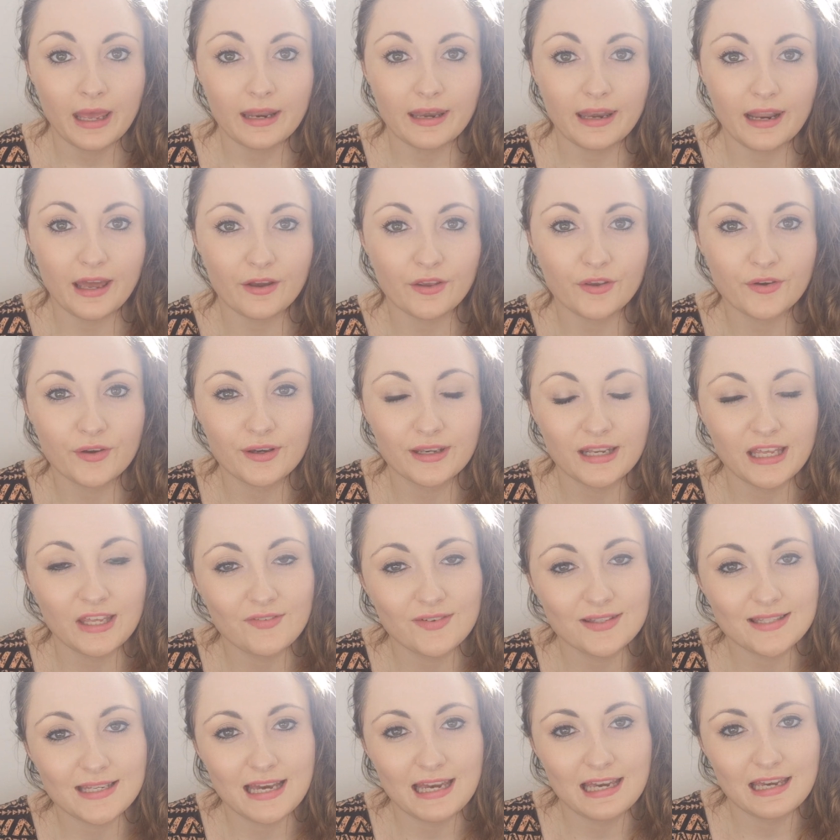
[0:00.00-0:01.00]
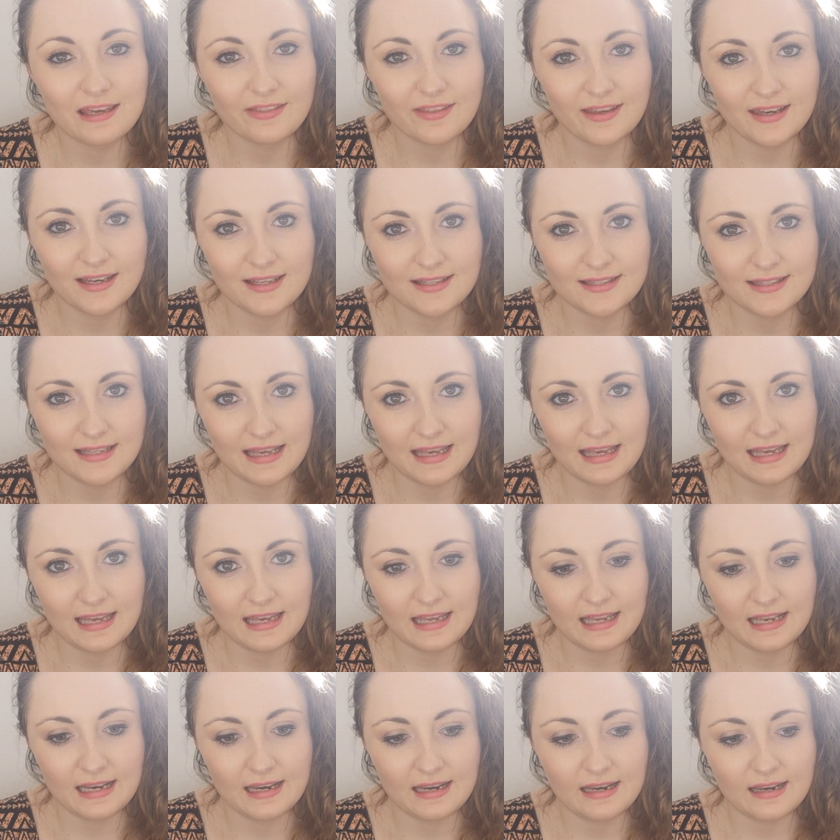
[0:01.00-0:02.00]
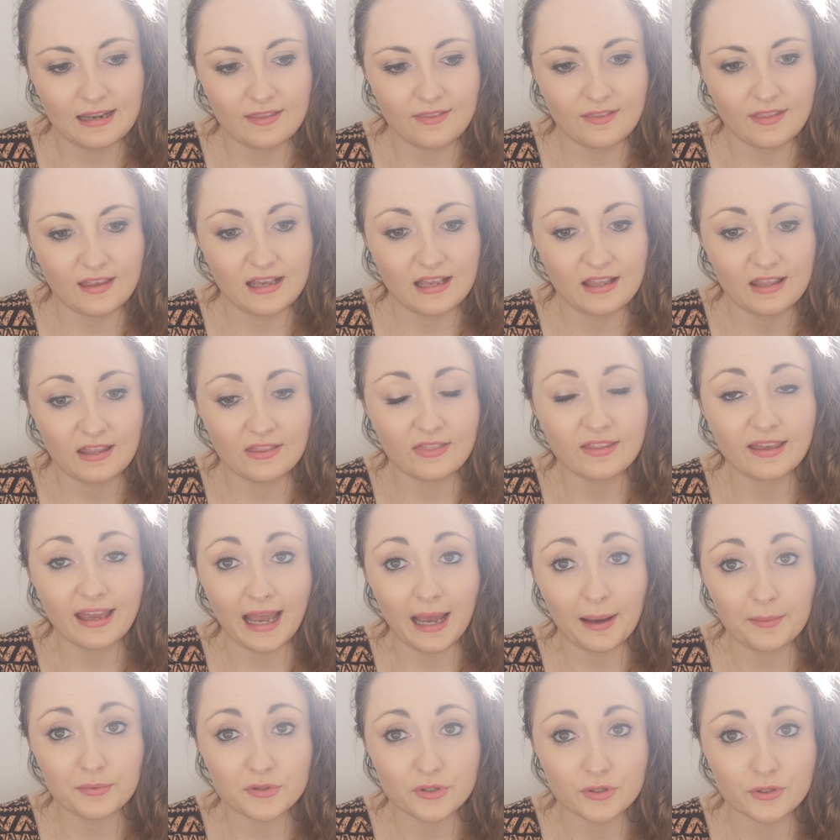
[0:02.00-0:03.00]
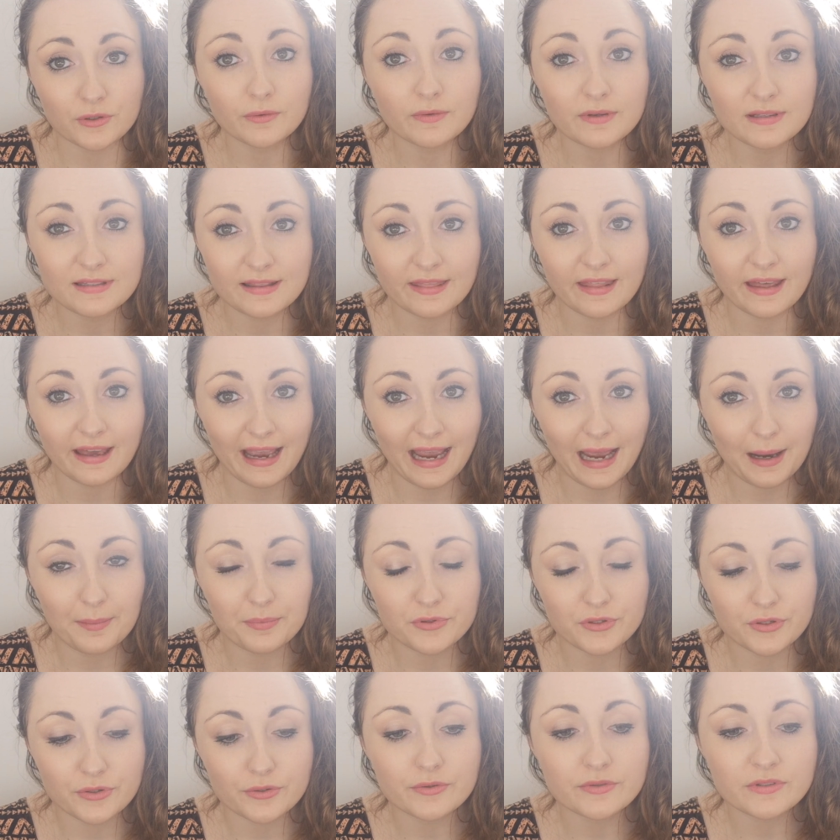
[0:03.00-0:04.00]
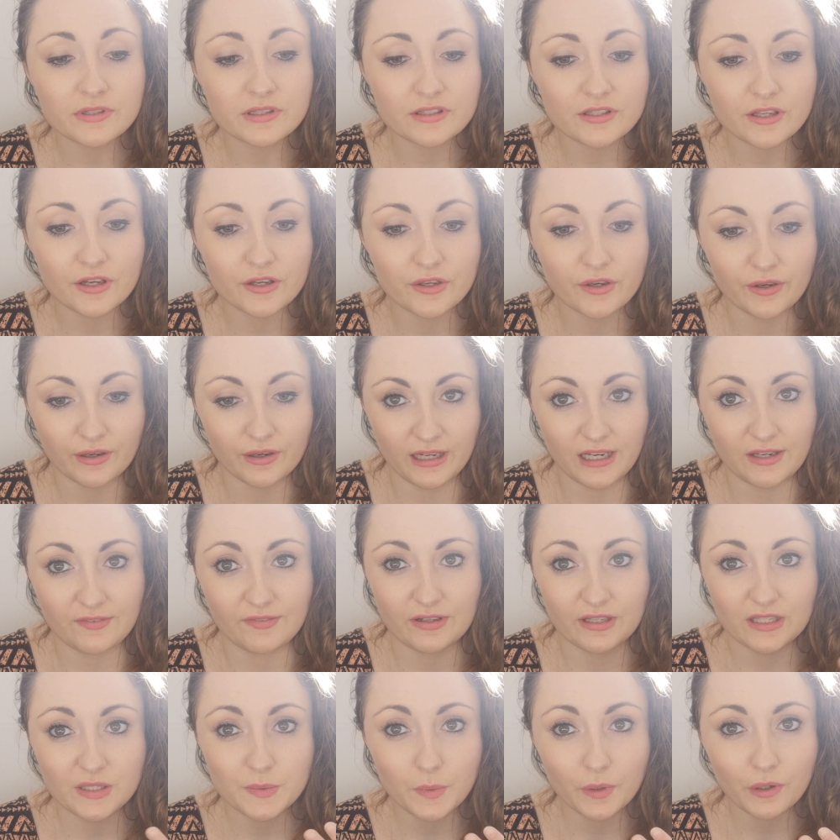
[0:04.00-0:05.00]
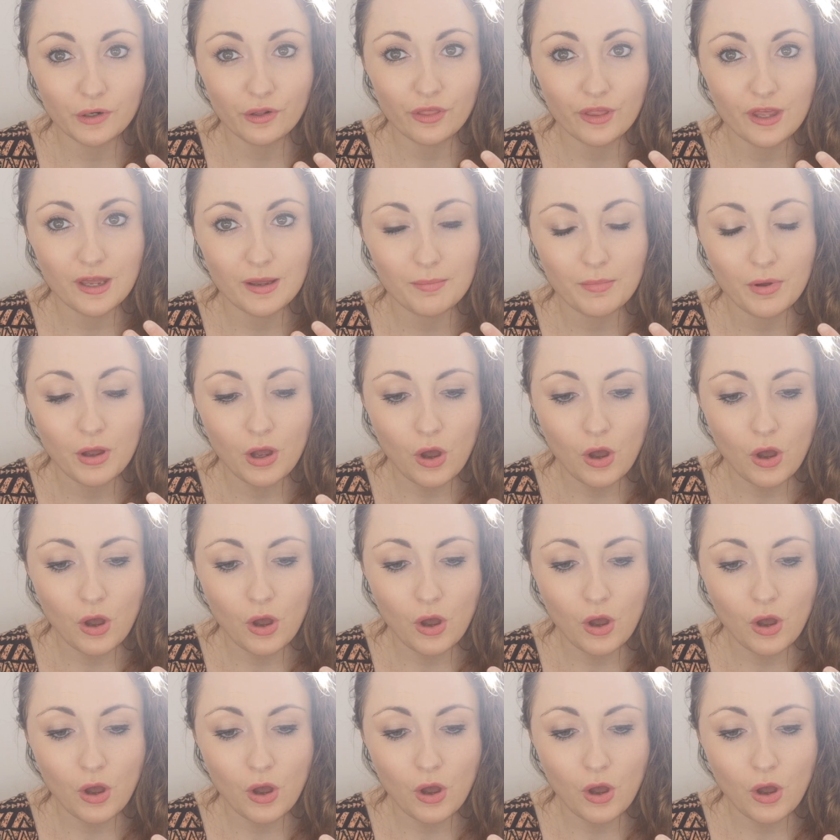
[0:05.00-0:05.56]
Now you can either take this in the capsule, they're capsules, so you can either swallow them